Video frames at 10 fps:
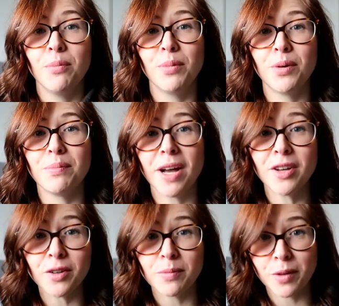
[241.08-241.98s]
but my
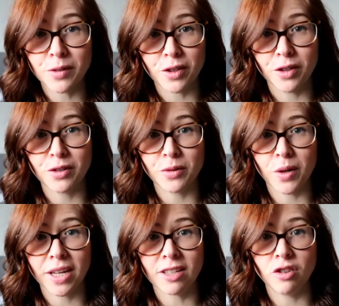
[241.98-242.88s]
husband used to
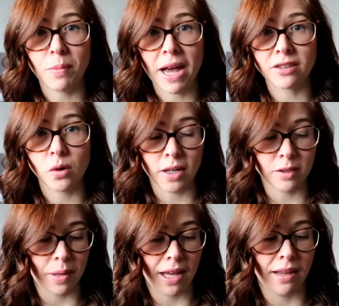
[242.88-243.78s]
work in Japan quite
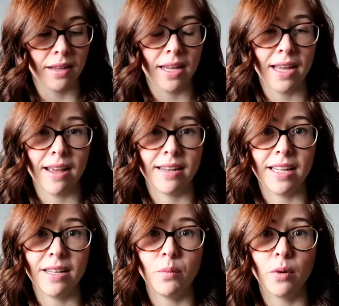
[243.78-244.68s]
a bit and
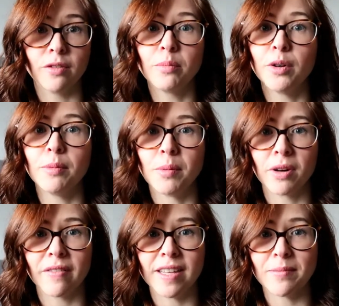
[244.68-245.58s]
he once bought me one
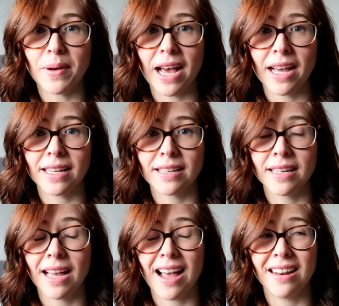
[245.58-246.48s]
of these back,
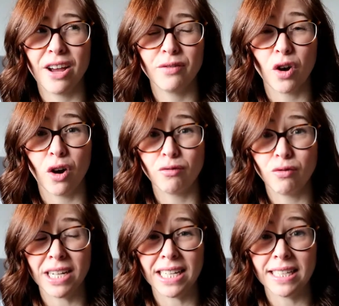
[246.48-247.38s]
and I've got
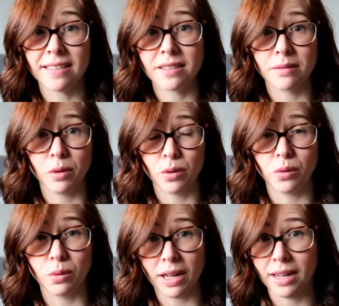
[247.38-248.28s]
really
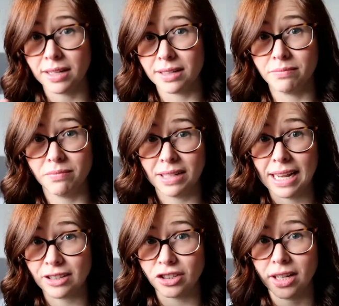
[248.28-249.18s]
small like
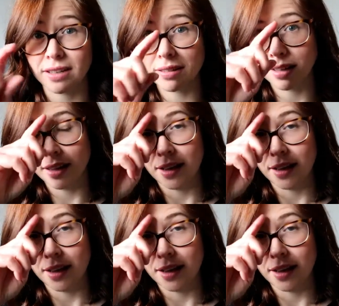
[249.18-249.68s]
lashes,